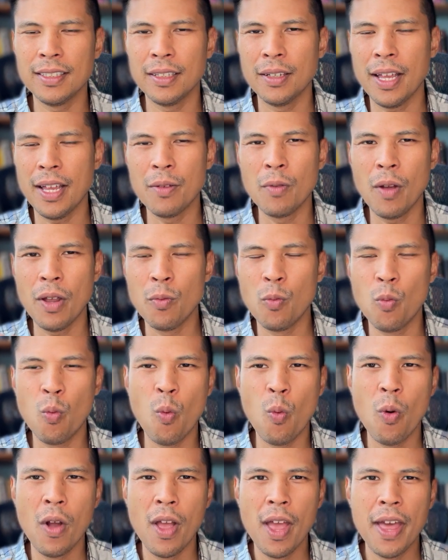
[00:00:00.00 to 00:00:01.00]

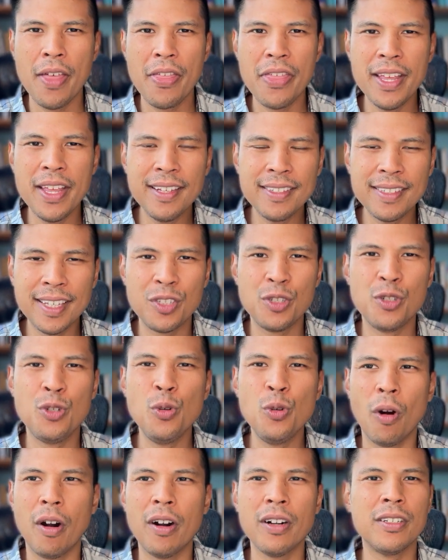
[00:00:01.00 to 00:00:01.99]
and things that
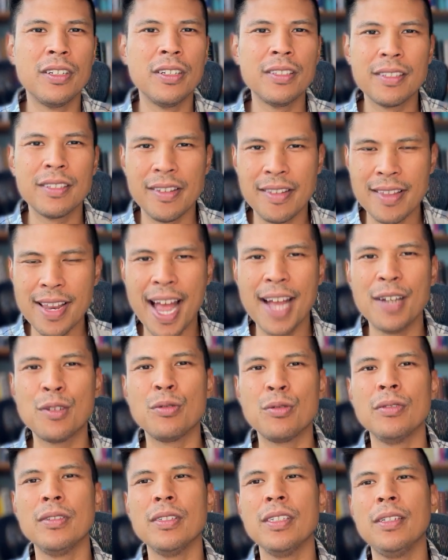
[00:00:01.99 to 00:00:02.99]
you are just
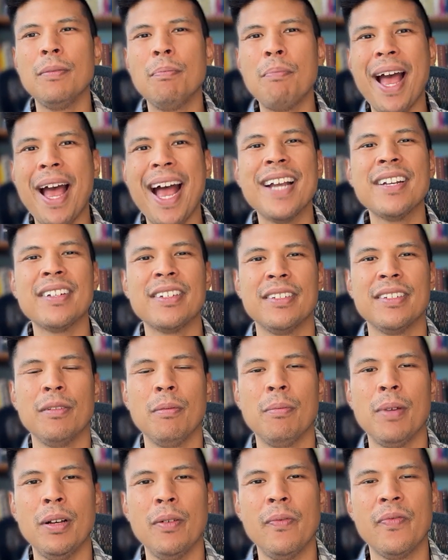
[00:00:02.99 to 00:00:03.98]
naturally passionate
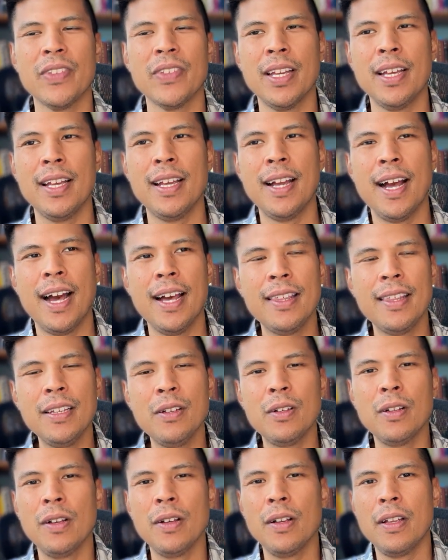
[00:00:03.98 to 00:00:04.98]
about. I
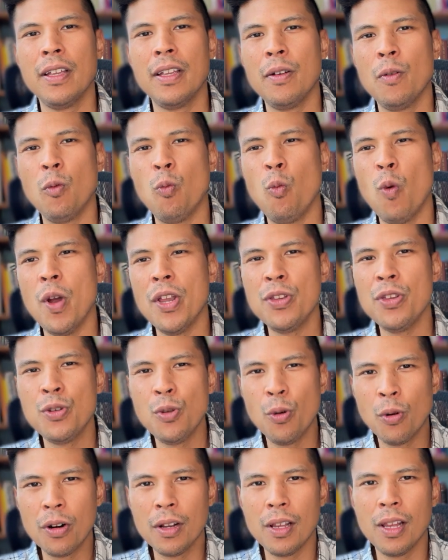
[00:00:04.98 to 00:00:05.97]
think when
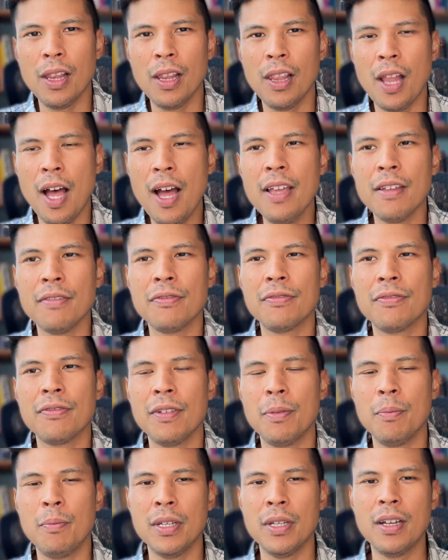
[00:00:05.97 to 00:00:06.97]
your life
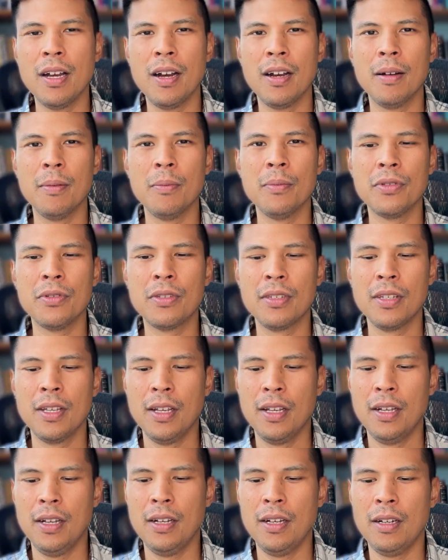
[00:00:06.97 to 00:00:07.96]
becomes
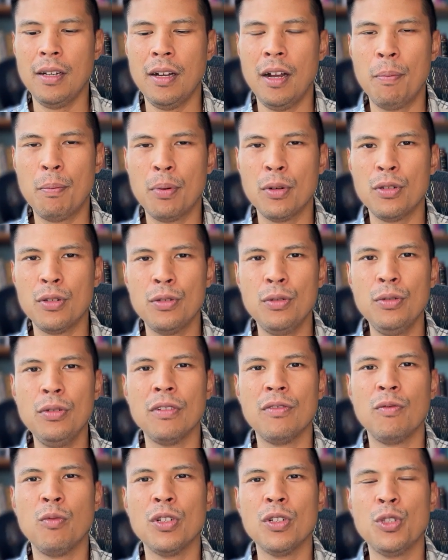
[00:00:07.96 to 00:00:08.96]
a pursuit
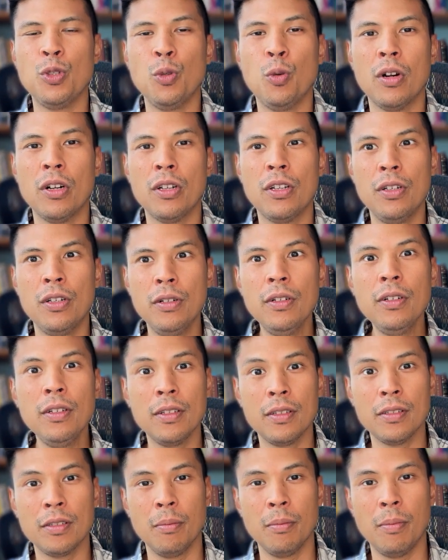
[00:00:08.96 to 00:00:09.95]
of what you are
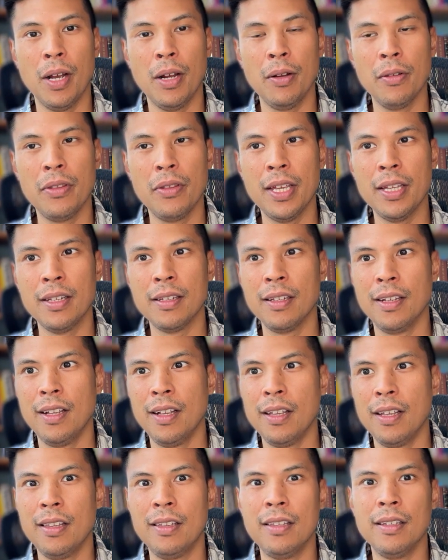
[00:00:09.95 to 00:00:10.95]
curious about, then
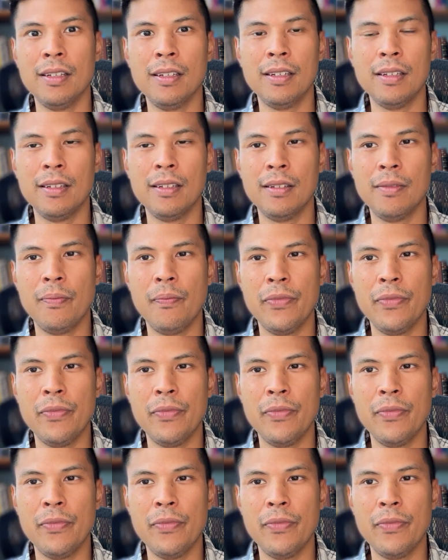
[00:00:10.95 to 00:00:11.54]
the